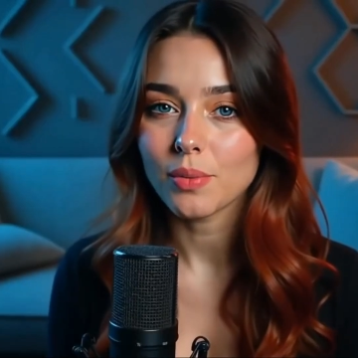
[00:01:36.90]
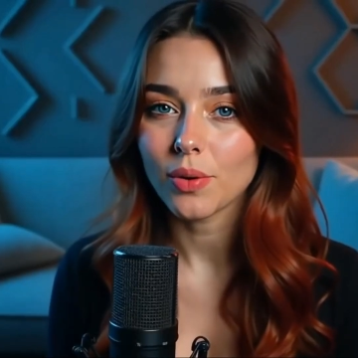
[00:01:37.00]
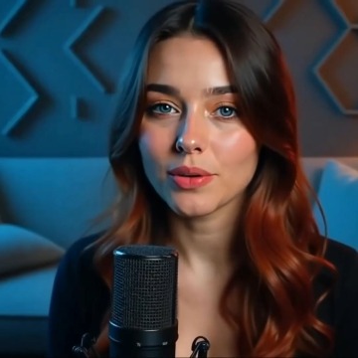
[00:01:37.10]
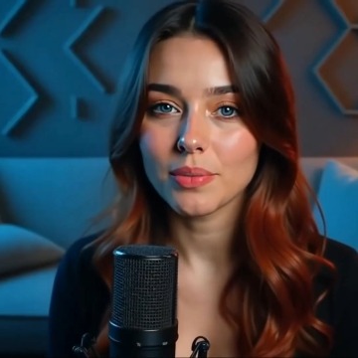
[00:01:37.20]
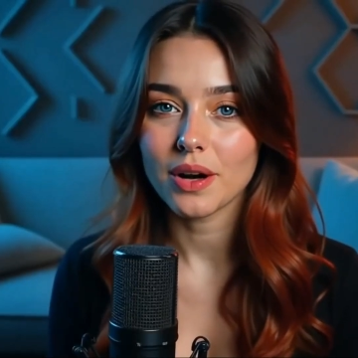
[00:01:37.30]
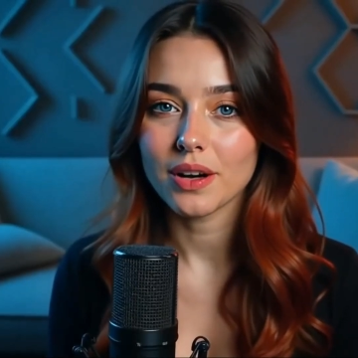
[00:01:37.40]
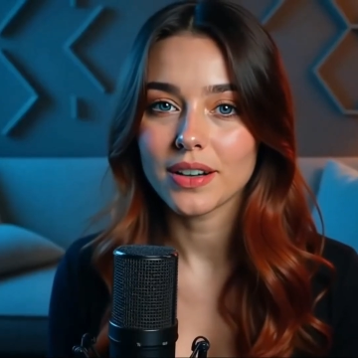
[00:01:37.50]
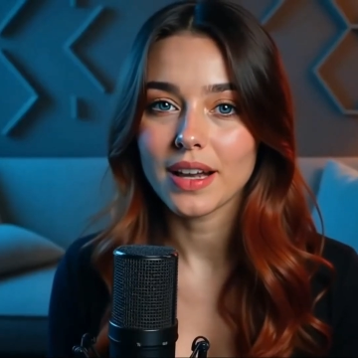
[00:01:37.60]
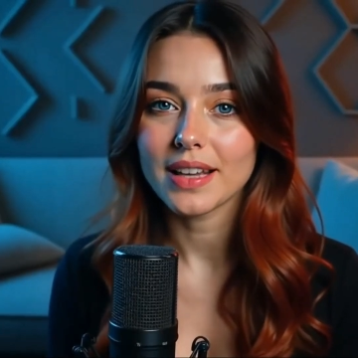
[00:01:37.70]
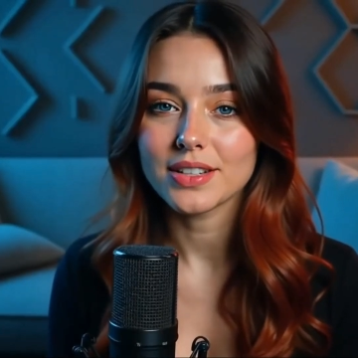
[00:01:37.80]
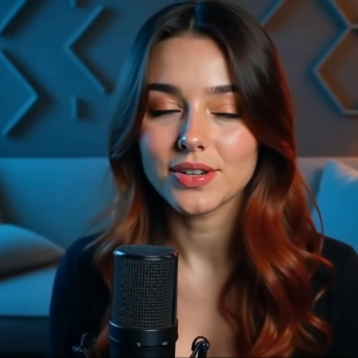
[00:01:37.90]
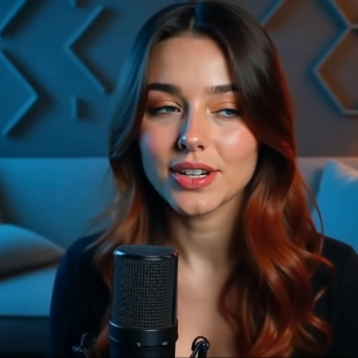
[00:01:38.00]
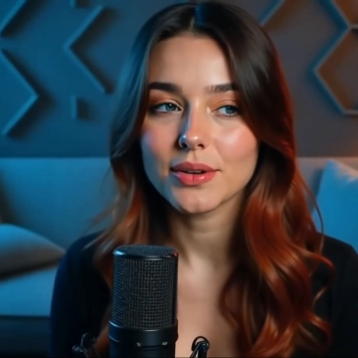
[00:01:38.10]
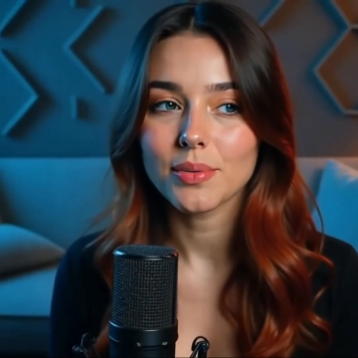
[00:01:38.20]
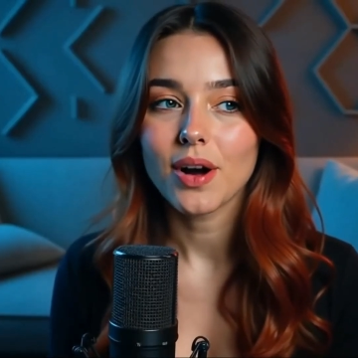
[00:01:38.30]
important part,
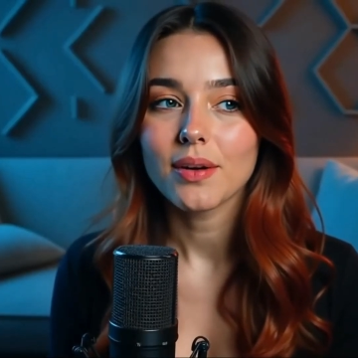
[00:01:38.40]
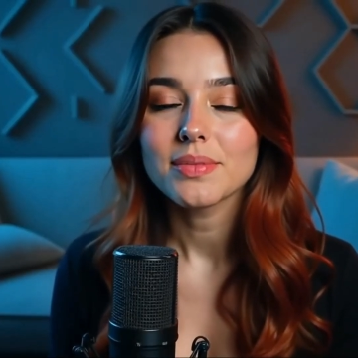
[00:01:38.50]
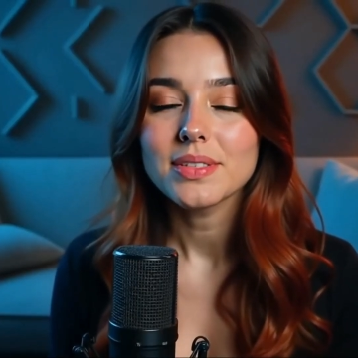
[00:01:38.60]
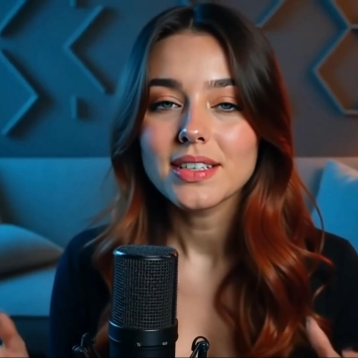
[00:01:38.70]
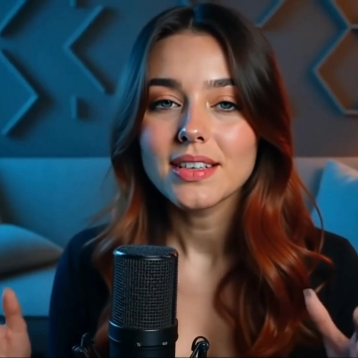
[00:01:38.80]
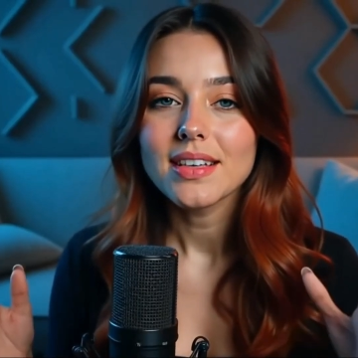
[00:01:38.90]
entering your prompt.